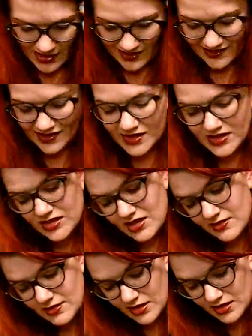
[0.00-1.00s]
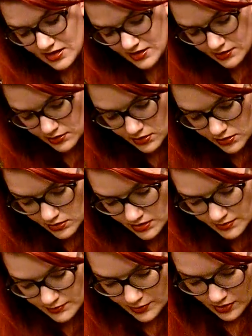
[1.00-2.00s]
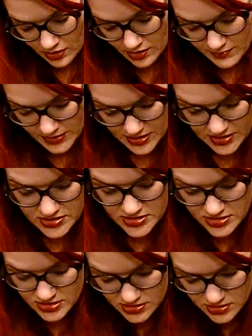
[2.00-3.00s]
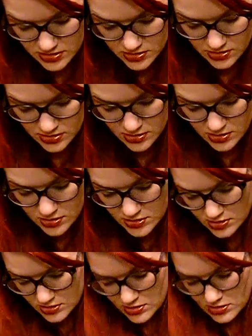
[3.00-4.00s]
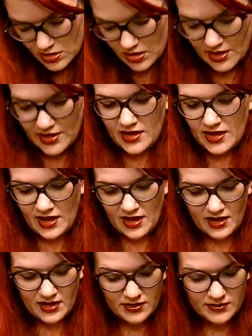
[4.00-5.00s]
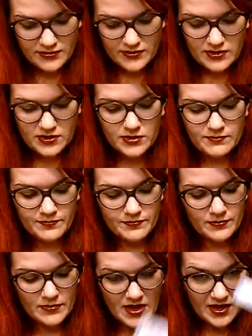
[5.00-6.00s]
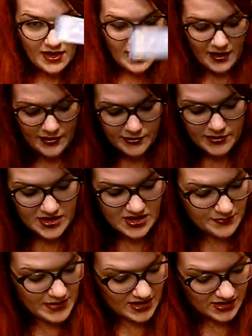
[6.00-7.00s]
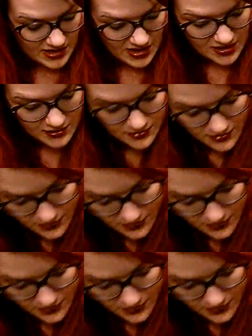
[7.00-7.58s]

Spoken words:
And in the inner compartment, I have Hello Kitty Band-Aids.